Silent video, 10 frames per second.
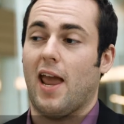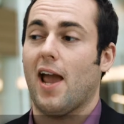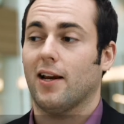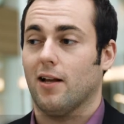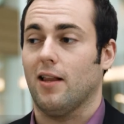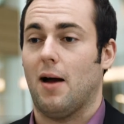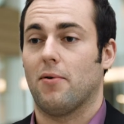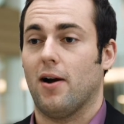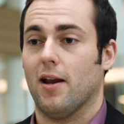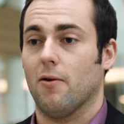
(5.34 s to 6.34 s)
can
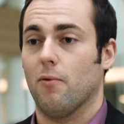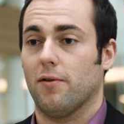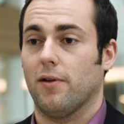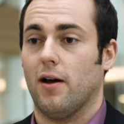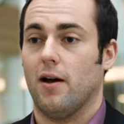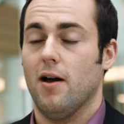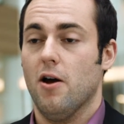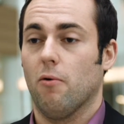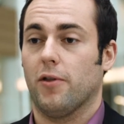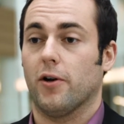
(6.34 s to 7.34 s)
collaborate with
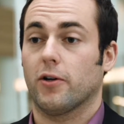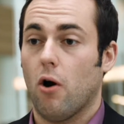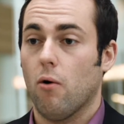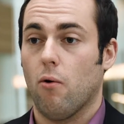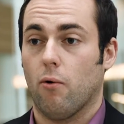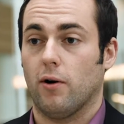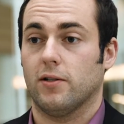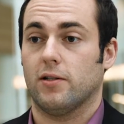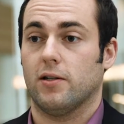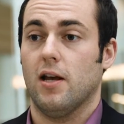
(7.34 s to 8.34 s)
your
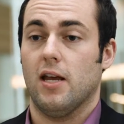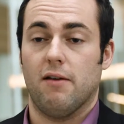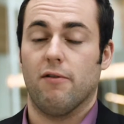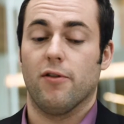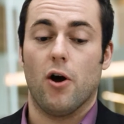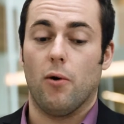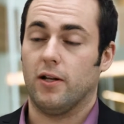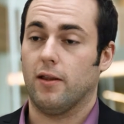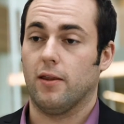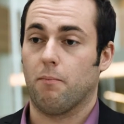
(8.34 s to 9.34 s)
cohorts, even
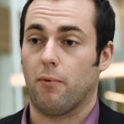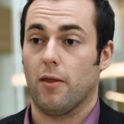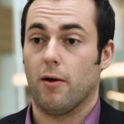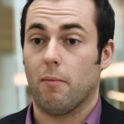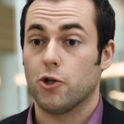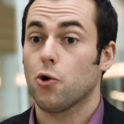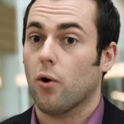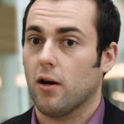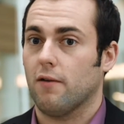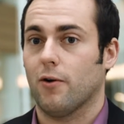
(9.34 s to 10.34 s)
though the
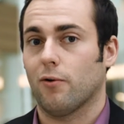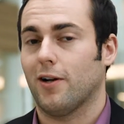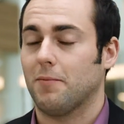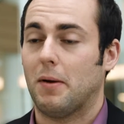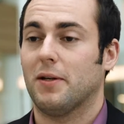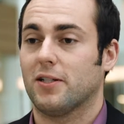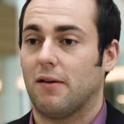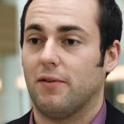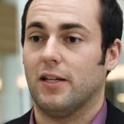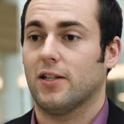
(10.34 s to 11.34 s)
majority of it, or maybe
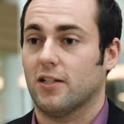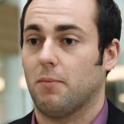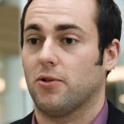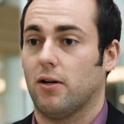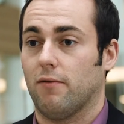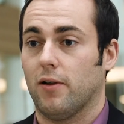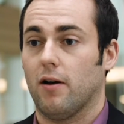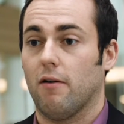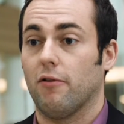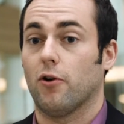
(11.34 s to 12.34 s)
60% of
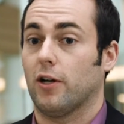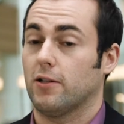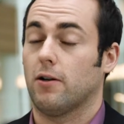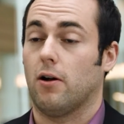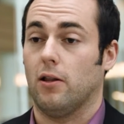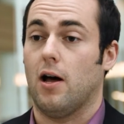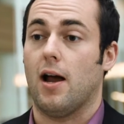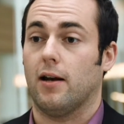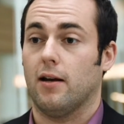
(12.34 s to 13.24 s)
the learning is done online.